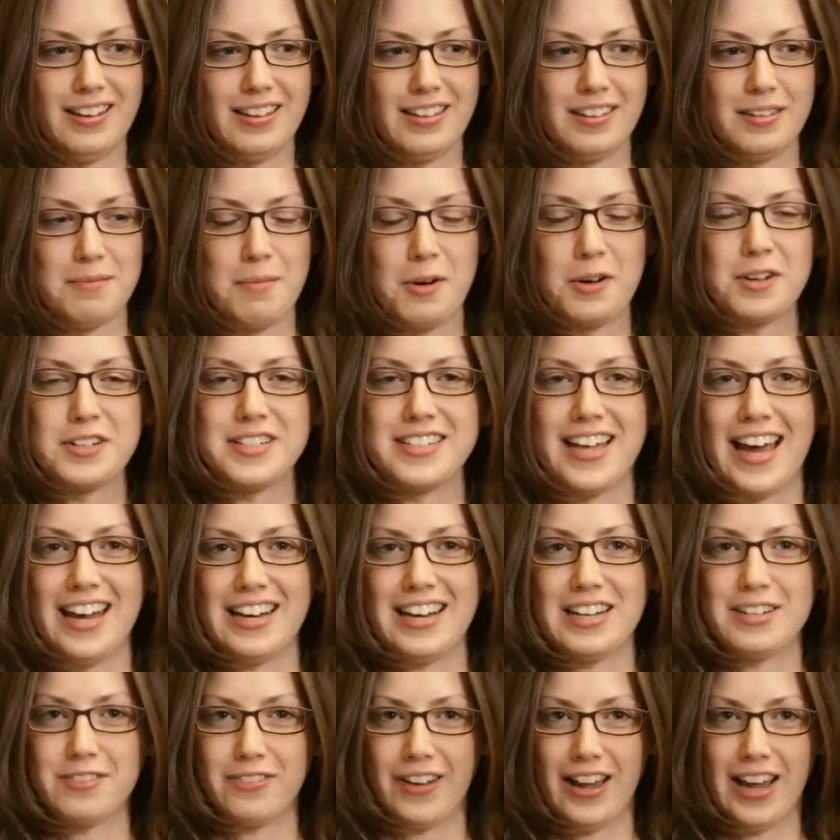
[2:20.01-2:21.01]
the most
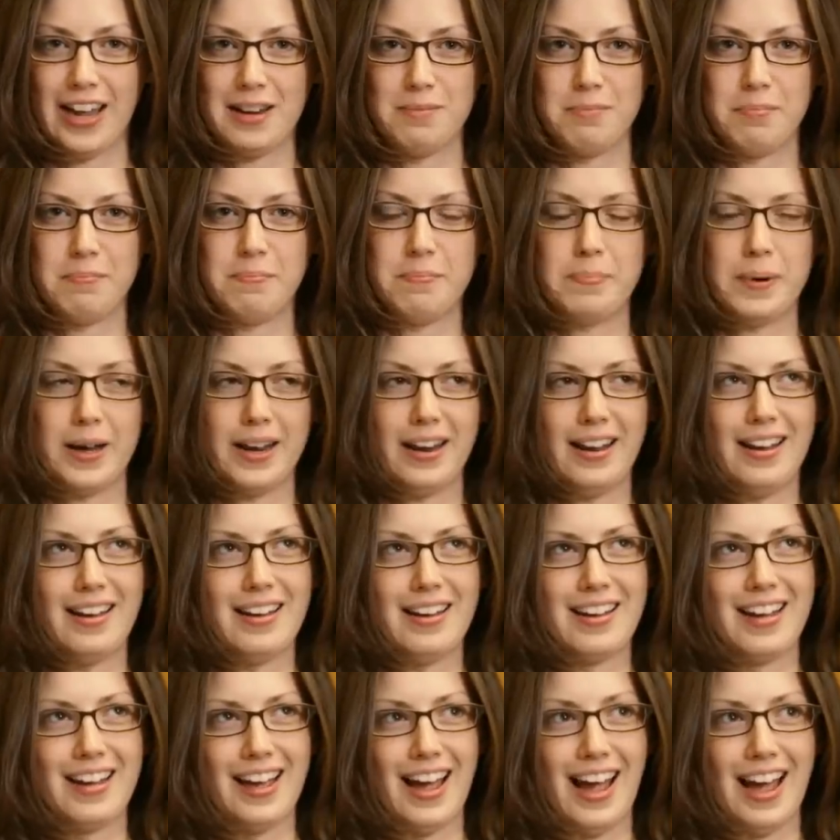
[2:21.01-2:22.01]
satisfying, but
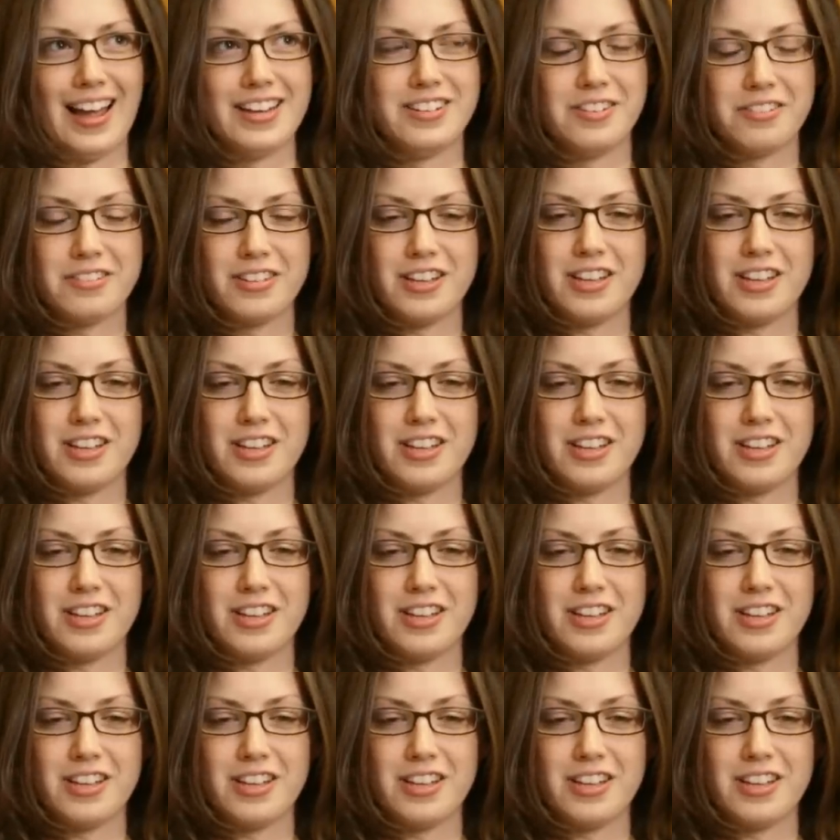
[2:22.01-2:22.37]
I don't